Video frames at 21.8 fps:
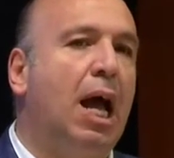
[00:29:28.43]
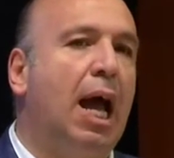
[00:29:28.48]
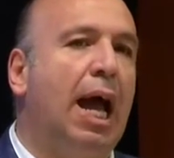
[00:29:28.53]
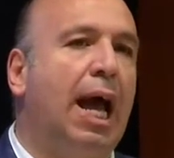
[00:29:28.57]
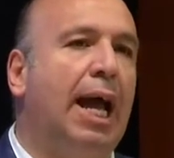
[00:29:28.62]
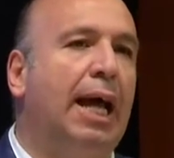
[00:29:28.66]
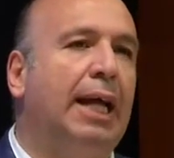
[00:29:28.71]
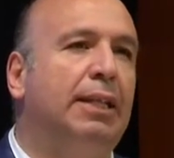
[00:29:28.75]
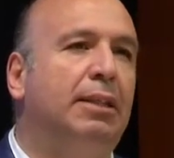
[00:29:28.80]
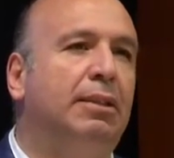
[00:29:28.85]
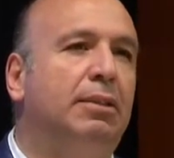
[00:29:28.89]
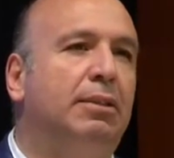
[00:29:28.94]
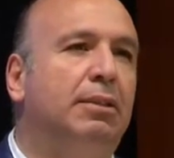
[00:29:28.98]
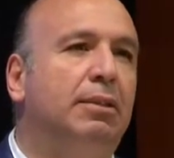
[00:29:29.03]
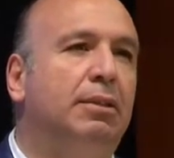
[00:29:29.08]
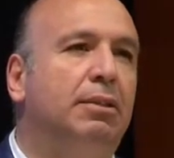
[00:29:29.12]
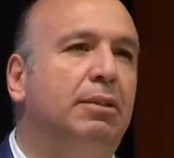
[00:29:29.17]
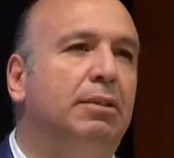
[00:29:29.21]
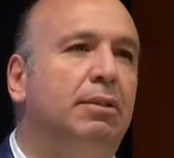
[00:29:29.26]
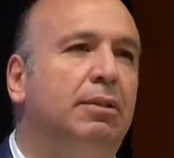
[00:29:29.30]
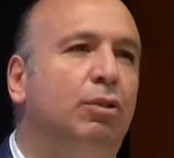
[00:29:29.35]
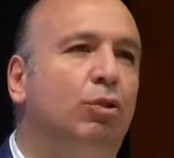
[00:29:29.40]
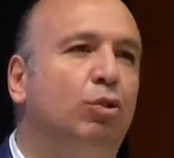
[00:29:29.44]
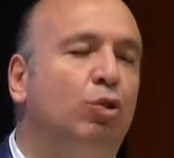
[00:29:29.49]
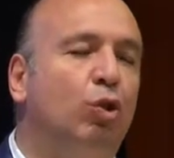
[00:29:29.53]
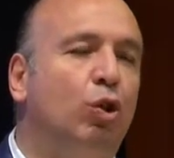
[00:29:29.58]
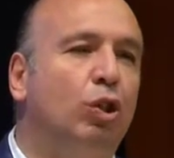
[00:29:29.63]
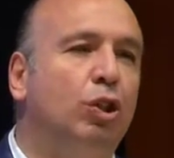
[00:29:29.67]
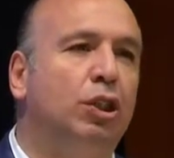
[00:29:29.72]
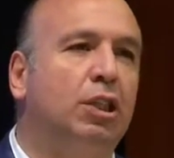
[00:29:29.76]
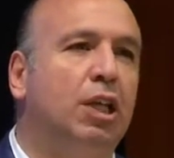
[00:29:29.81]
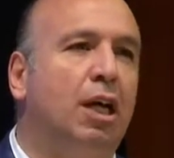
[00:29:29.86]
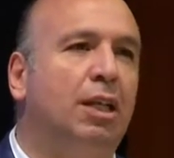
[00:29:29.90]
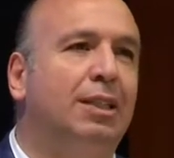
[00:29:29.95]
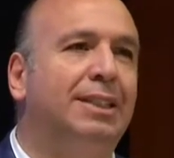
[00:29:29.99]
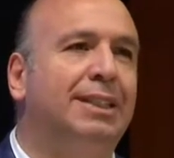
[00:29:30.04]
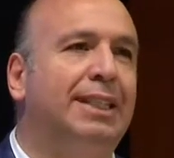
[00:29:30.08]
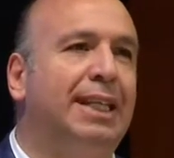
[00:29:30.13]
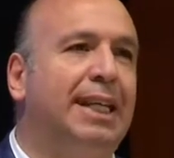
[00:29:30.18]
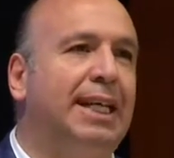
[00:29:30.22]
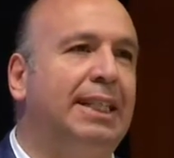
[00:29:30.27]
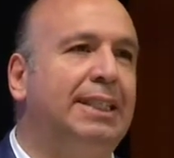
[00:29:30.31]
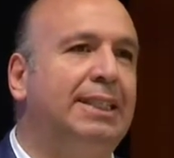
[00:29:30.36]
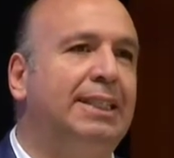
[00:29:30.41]
And those
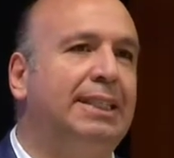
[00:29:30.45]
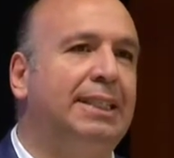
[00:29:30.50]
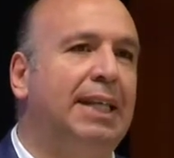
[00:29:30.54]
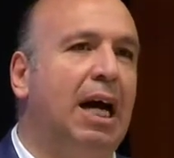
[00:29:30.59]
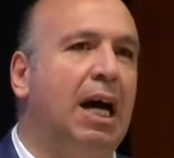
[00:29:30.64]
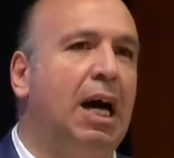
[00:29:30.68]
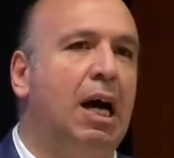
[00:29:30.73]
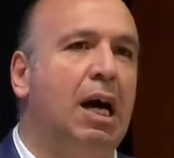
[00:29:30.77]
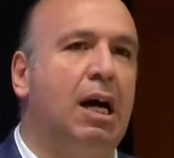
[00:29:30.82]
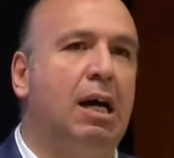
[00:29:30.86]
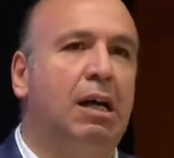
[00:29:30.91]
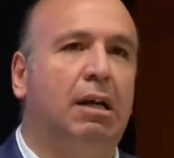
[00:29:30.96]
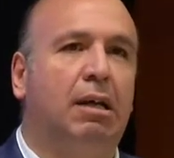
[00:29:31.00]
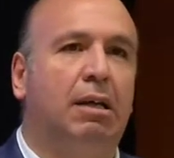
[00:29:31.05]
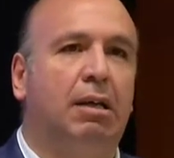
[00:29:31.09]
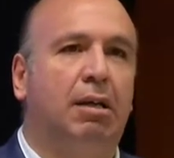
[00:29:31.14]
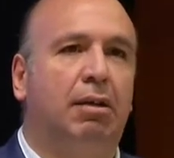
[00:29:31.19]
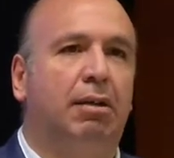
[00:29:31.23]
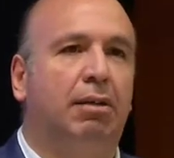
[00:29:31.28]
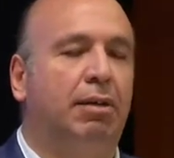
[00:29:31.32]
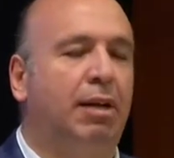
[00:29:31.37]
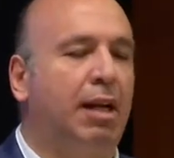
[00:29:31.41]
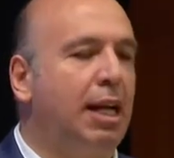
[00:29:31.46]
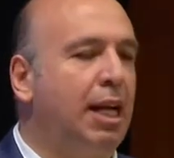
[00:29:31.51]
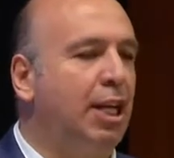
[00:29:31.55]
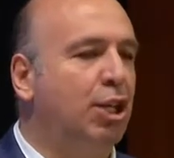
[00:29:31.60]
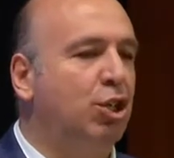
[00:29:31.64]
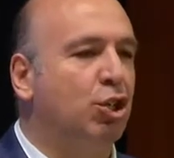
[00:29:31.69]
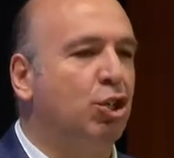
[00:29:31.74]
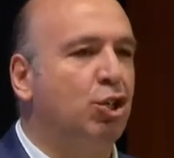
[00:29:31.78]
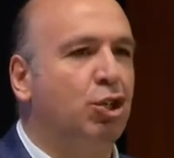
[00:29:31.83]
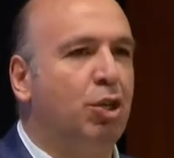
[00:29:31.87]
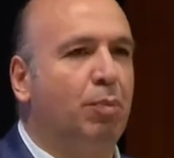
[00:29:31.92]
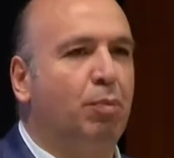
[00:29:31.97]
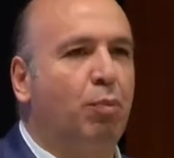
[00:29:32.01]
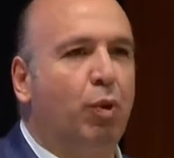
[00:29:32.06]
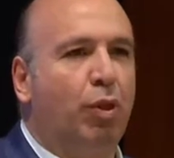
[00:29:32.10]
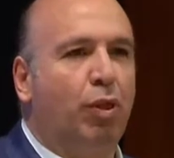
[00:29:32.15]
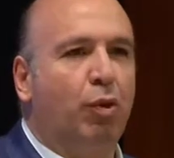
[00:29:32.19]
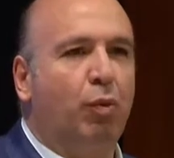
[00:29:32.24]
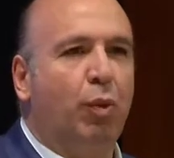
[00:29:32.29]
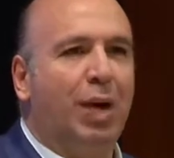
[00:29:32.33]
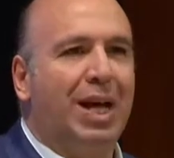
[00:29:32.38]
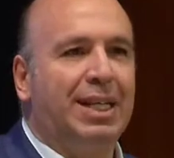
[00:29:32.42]
constraints are relationship
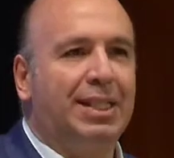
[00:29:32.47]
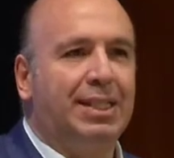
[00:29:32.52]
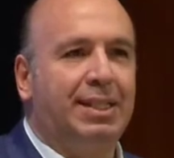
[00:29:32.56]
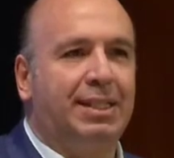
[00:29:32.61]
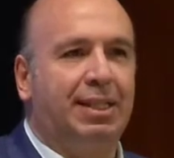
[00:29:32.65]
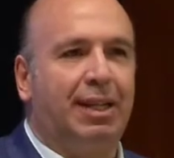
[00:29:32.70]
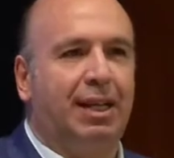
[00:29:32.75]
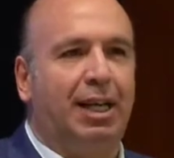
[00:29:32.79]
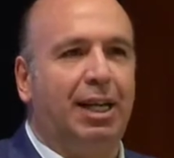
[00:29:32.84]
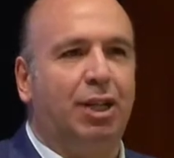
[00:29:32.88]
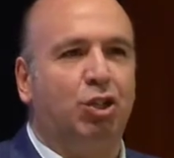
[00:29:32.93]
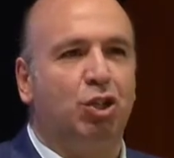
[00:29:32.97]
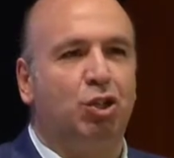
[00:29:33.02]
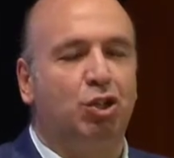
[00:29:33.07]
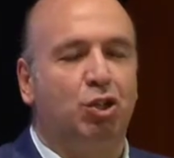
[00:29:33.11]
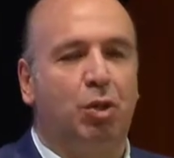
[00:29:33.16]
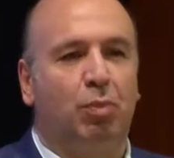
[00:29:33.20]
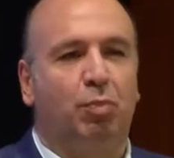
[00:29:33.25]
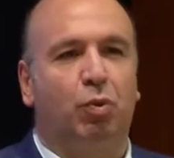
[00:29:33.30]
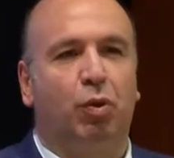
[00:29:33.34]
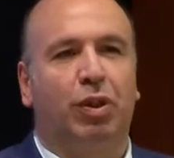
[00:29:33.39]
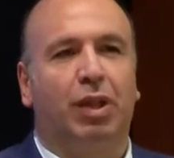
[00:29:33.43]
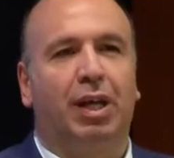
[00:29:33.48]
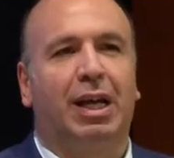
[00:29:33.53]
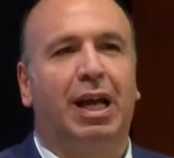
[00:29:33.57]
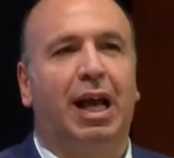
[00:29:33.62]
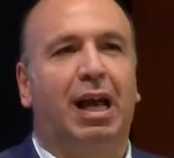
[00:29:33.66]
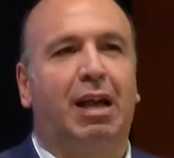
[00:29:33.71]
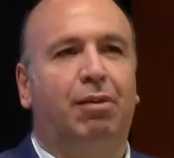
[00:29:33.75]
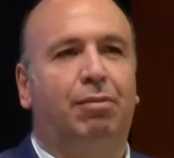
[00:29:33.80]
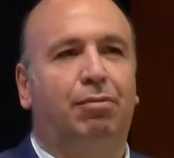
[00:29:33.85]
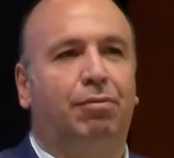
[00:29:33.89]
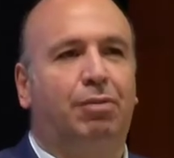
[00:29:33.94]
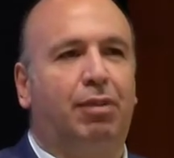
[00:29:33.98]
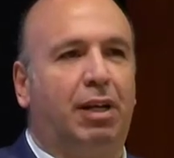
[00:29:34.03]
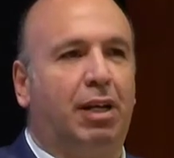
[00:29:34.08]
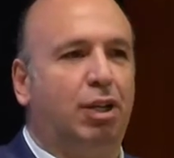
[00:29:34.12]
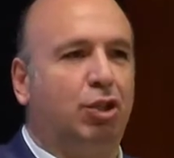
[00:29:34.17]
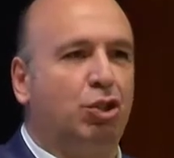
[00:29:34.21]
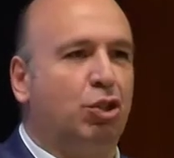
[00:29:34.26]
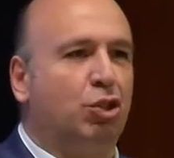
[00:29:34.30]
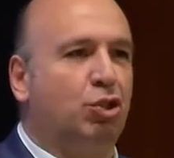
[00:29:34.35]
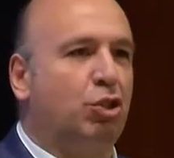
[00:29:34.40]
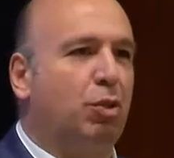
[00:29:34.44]
with the West, relationship with the Gulf,
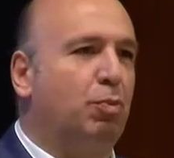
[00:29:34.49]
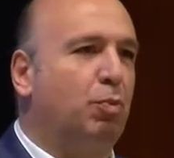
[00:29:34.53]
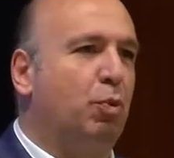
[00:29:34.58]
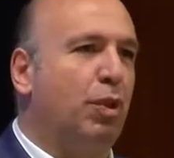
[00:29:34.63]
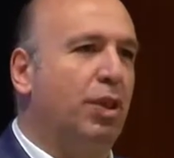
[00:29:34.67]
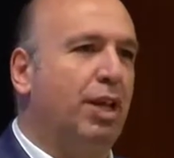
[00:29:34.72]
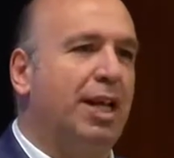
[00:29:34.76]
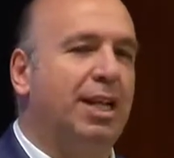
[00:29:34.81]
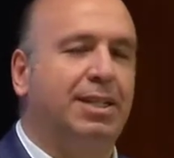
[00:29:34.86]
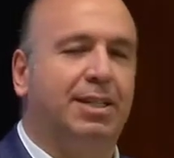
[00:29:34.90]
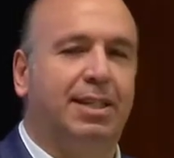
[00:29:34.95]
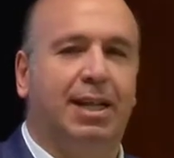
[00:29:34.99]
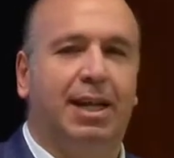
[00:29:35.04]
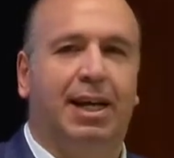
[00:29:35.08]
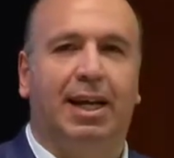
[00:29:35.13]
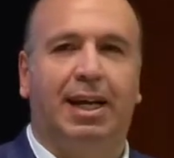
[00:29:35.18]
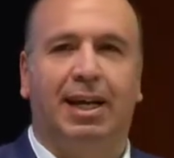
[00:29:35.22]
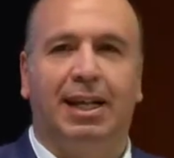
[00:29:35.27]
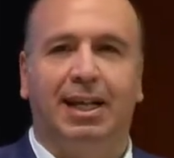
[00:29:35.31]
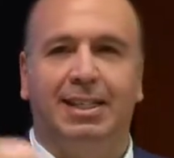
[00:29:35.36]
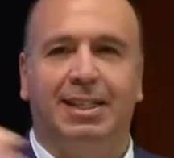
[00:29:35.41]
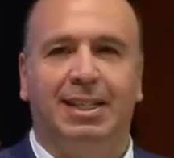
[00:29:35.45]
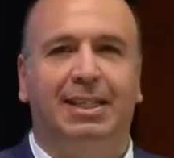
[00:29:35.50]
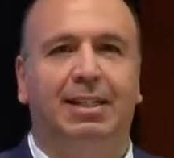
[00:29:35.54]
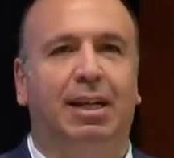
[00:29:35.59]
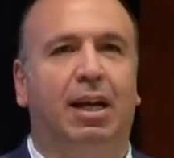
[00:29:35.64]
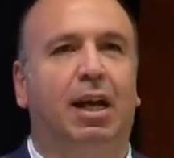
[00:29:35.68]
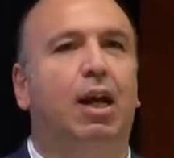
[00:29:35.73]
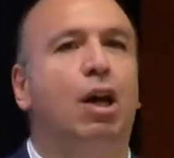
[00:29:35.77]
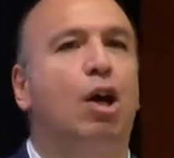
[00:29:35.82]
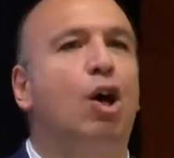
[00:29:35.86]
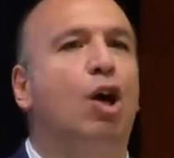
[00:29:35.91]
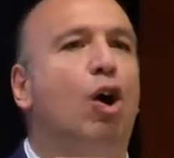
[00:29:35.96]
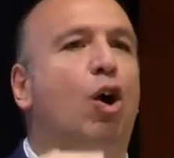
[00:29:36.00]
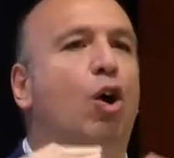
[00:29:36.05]
relationship with Israel, etc.